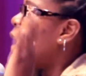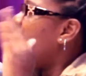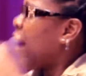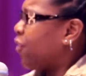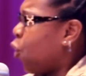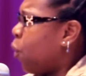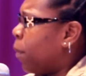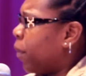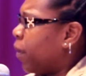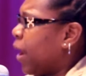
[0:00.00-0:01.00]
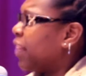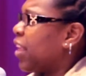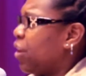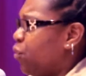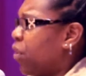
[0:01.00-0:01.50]
October. I
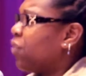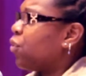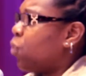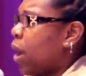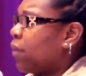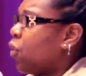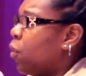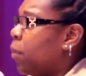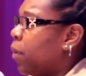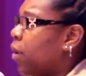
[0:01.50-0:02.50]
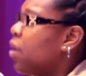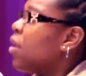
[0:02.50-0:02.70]
think it runs through October.